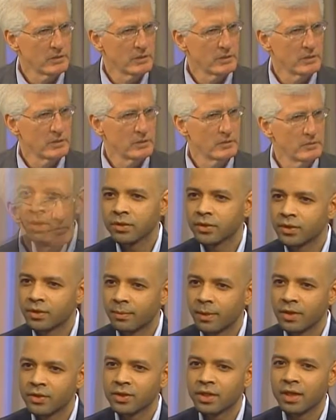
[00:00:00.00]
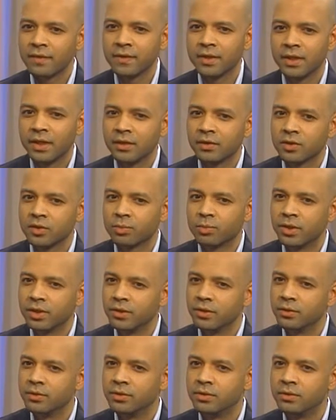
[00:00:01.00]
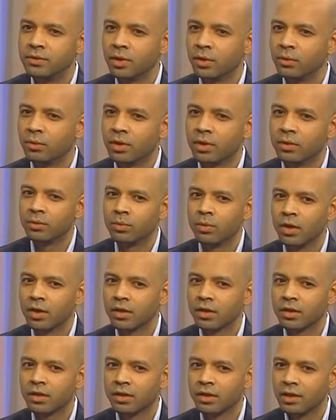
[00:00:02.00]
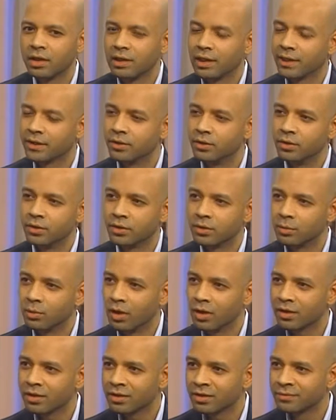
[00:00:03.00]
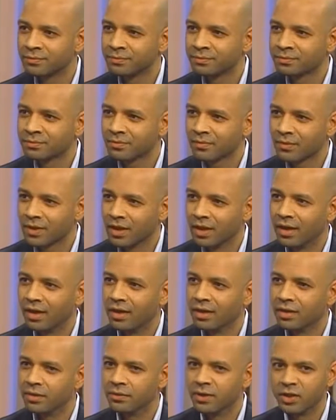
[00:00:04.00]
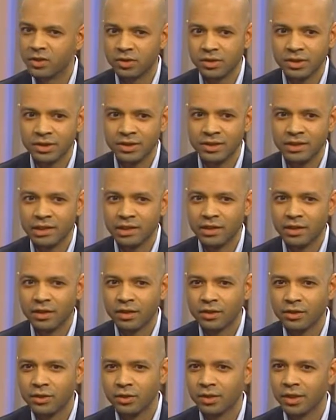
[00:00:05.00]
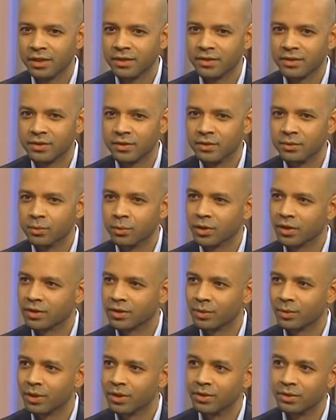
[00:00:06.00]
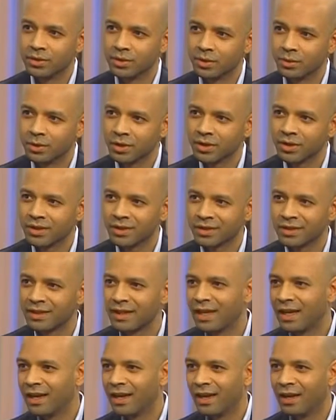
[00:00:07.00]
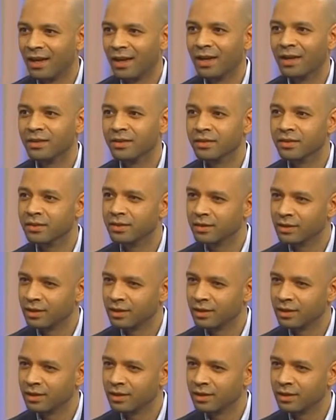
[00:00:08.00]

Well, just imagine having an ankle sprain. You don't to walk like you used to walk, and eventually your leg doesn't work the way it used to work. And